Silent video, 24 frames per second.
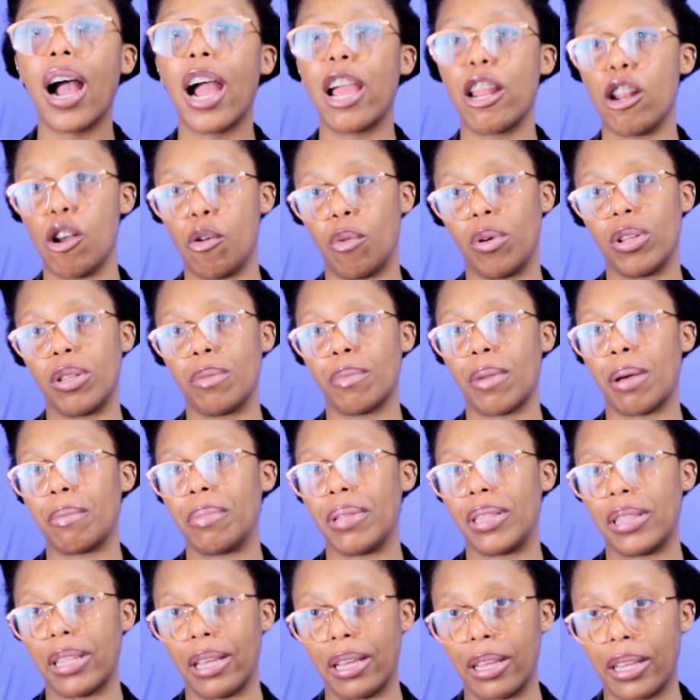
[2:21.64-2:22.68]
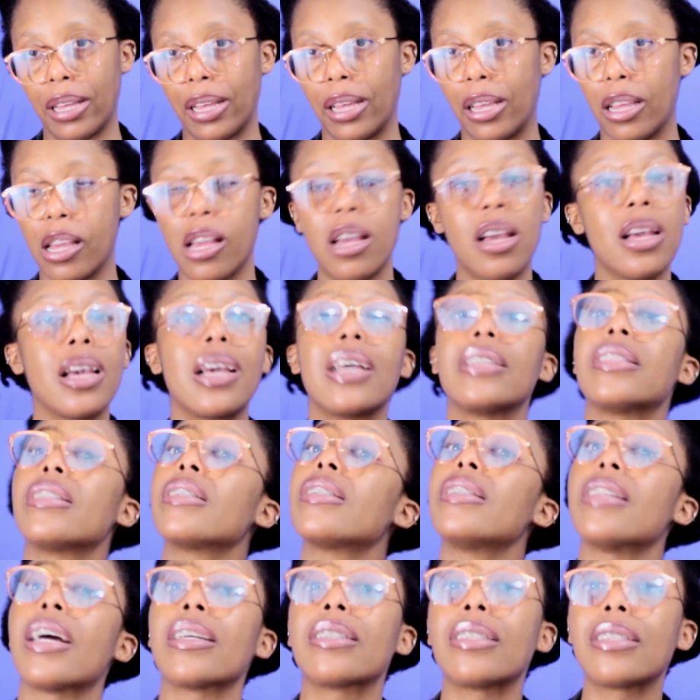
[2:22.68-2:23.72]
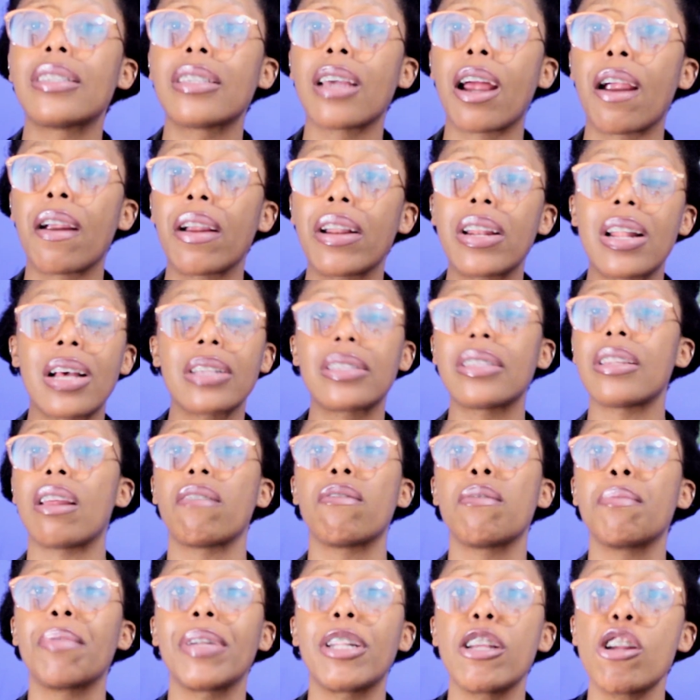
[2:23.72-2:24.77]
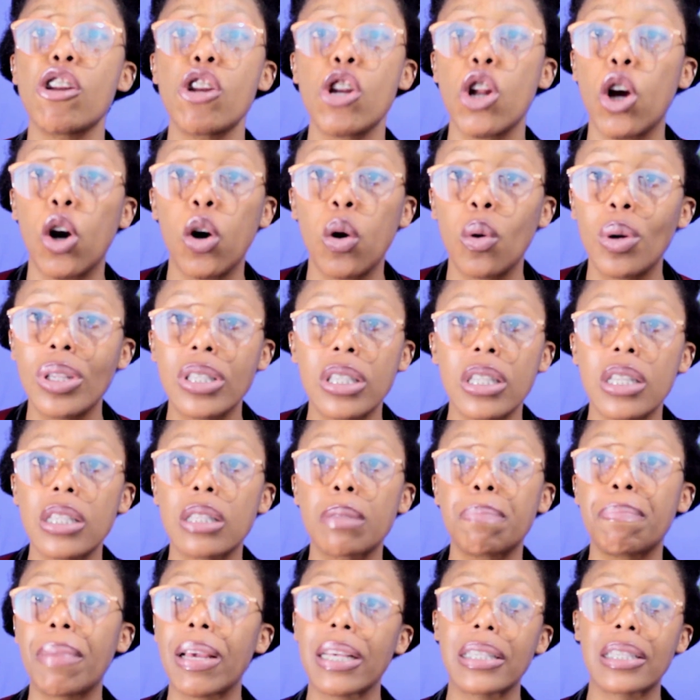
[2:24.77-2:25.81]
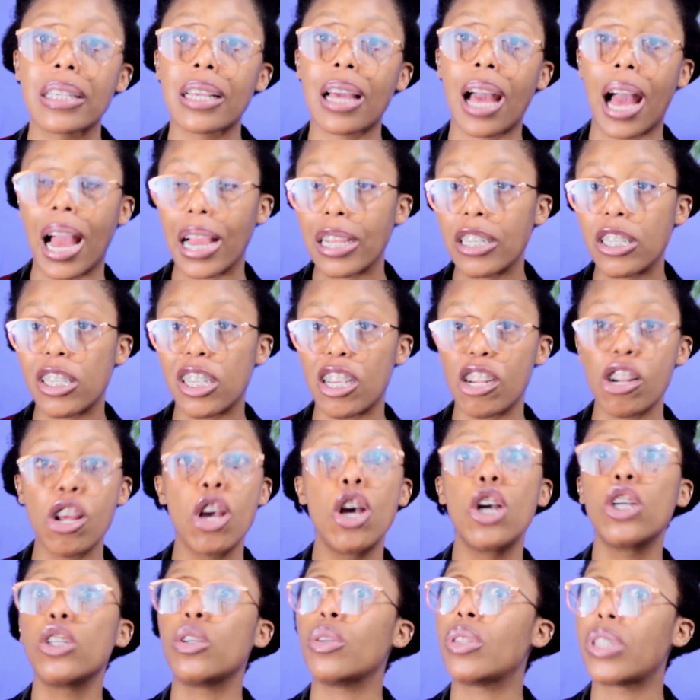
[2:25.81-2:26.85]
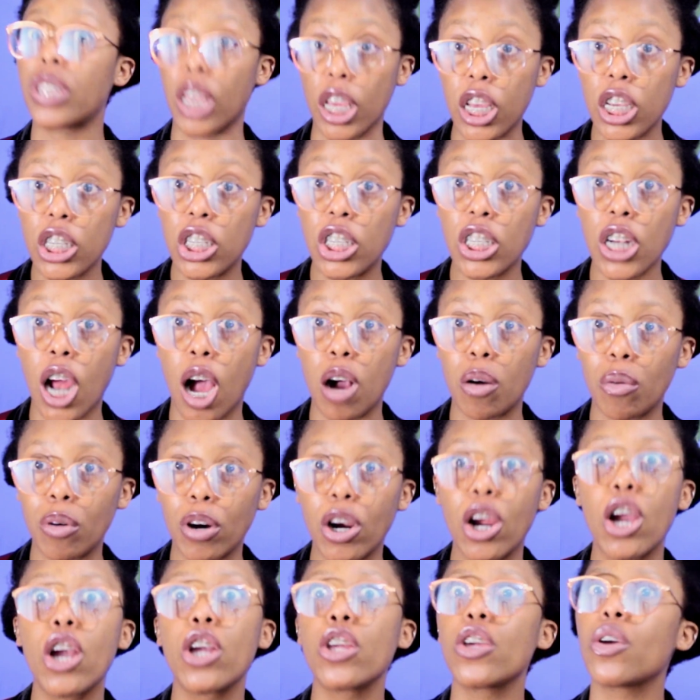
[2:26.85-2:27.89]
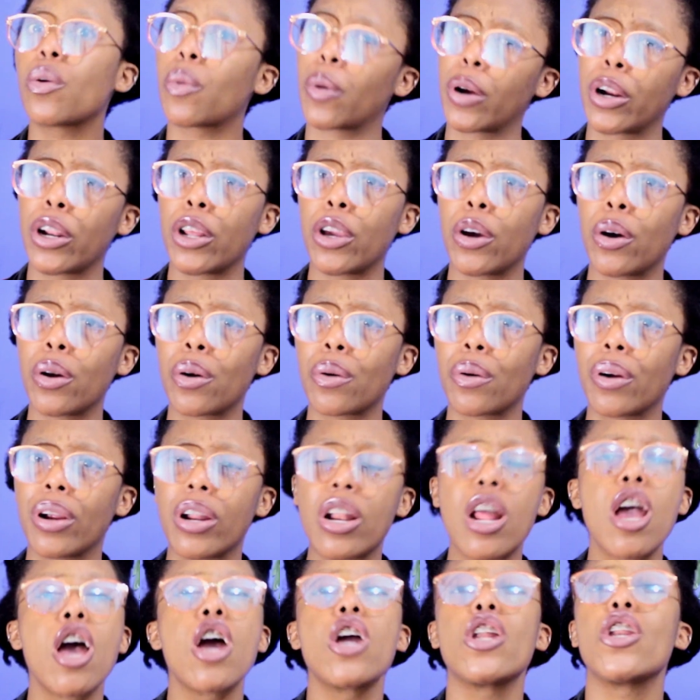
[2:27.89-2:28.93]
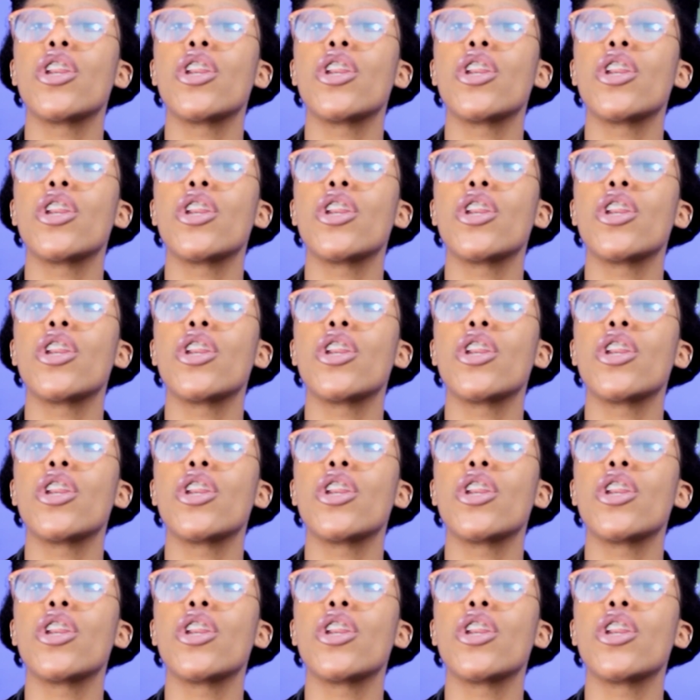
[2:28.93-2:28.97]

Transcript: I know what you might be thinking. Is this necessary? Doesn't everybody know? Isn't this basic hygiene? You take a shower, you wear deodorant.